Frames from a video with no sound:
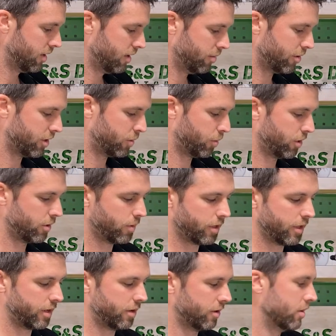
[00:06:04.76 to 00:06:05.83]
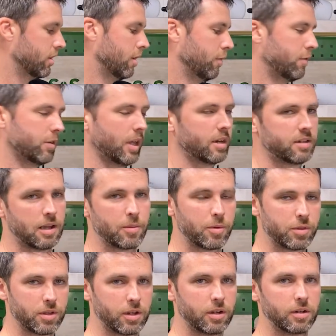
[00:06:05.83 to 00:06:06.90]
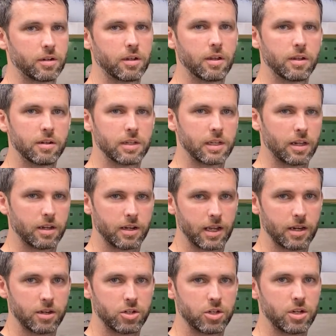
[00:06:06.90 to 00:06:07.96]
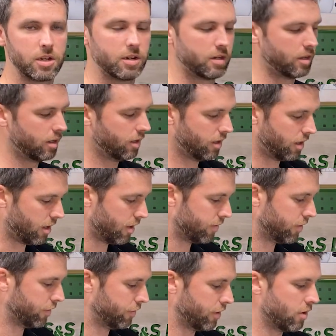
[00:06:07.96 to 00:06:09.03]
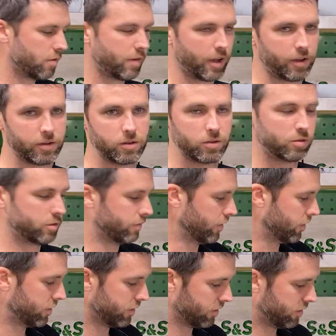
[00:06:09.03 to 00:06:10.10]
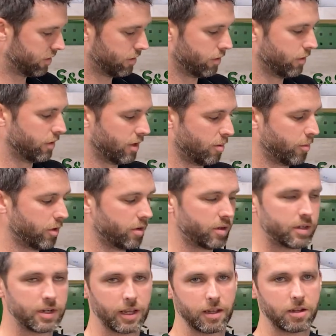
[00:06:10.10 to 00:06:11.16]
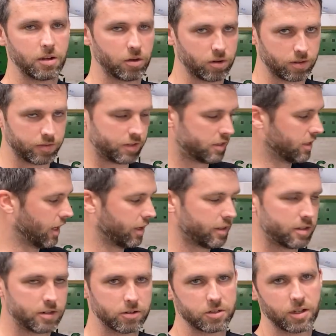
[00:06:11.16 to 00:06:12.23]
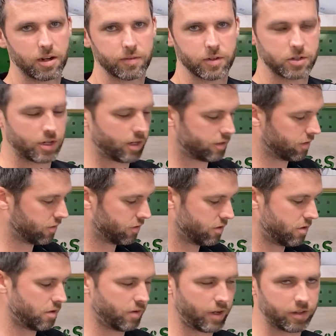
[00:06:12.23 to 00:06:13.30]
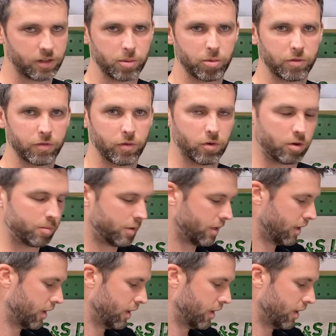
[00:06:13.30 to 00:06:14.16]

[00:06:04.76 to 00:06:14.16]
But it's pretty well unheard of for that type of thing to get a data sheet of the flow values versus serial number and date code of exactly your set of injectors, so you know how they performed.